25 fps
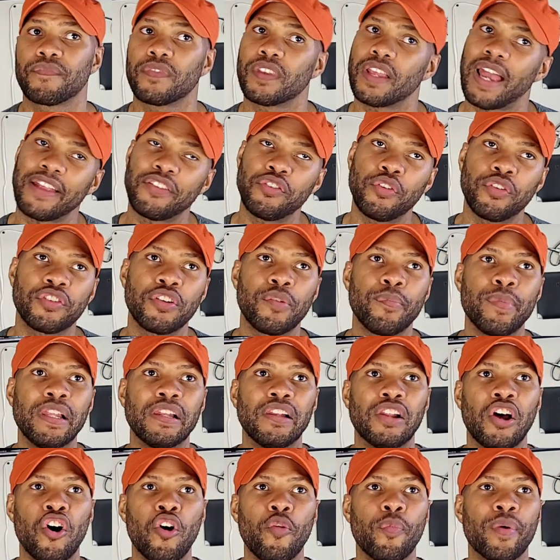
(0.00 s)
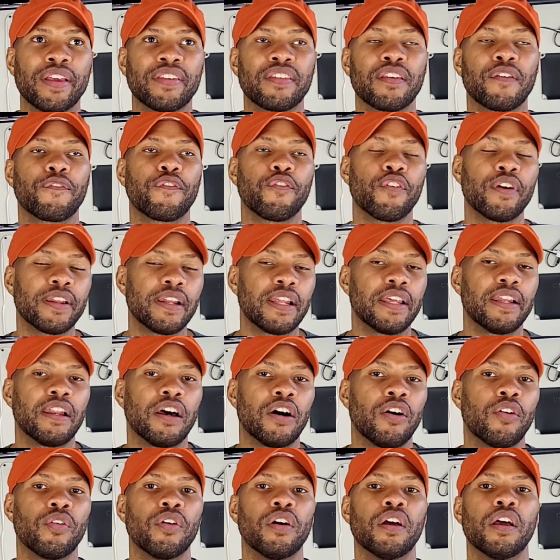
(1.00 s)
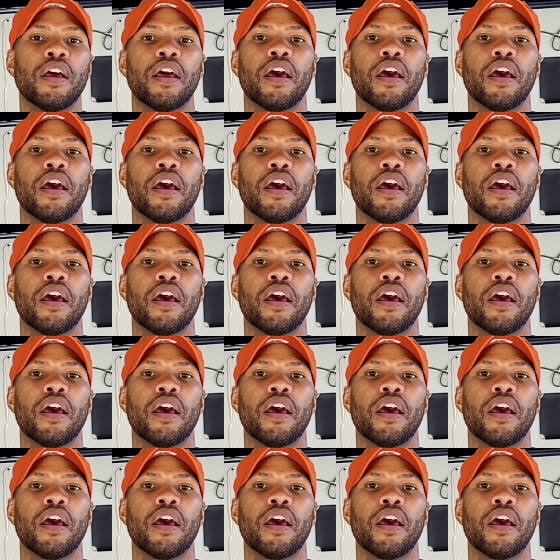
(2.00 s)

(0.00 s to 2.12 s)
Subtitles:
I know it's going to be low, but it's a friendly low.